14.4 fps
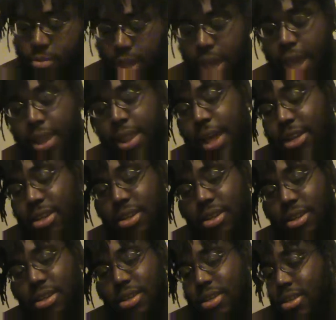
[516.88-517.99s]
yeah, that's
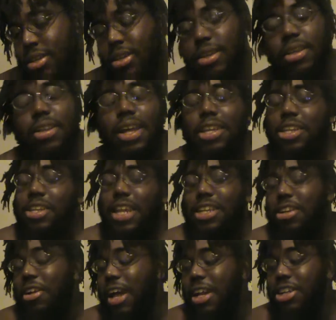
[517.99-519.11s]

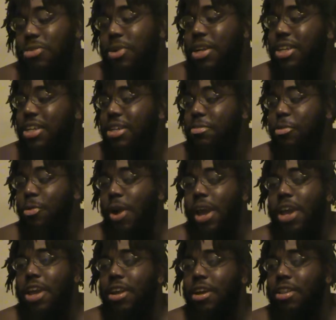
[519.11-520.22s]
all. I just wanted to
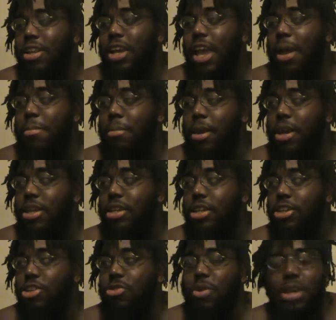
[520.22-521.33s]
weigh in on the Cambage
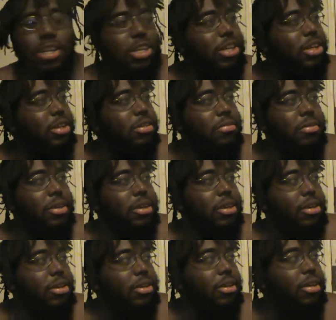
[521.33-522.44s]
situation.
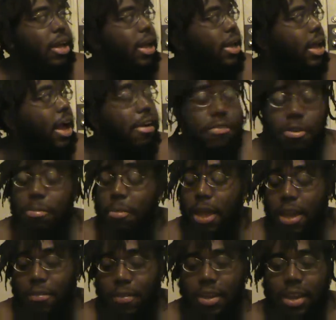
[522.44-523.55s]
I feel
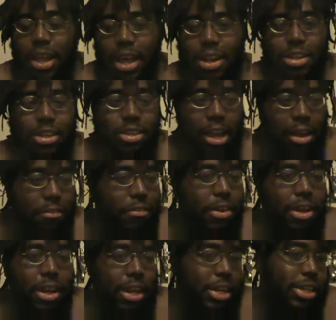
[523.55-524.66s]
bad for Dallas. I
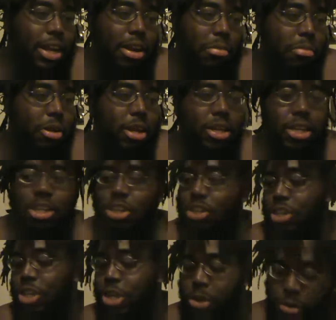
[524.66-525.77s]
feel it's gonna be a
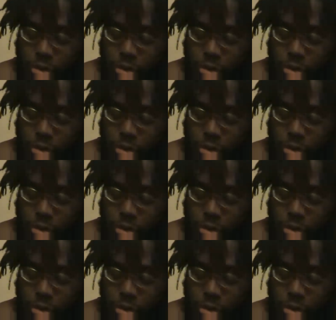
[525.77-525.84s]
year